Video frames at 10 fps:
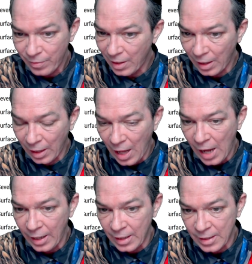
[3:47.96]
a
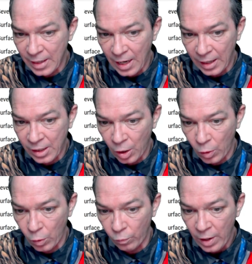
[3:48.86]
lot is in that
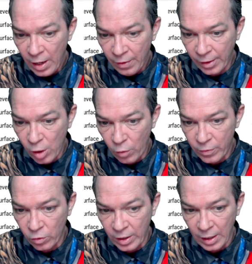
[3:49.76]
cove. That cove is
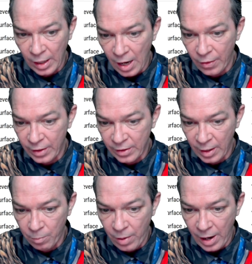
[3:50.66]
going to get a lot of these
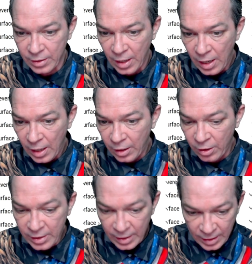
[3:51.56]
impacts. You can see